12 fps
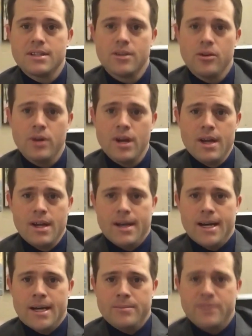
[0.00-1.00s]
So
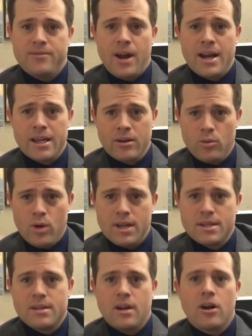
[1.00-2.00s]
defining
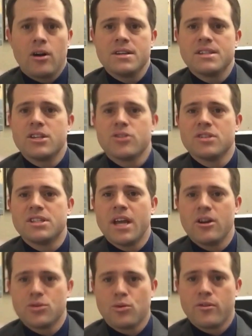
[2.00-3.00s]
what our essential
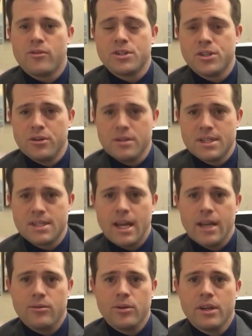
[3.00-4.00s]
standards were for students
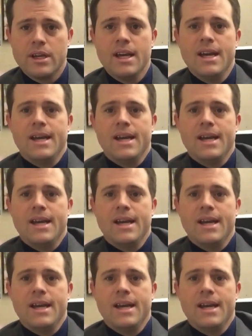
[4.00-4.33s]
and really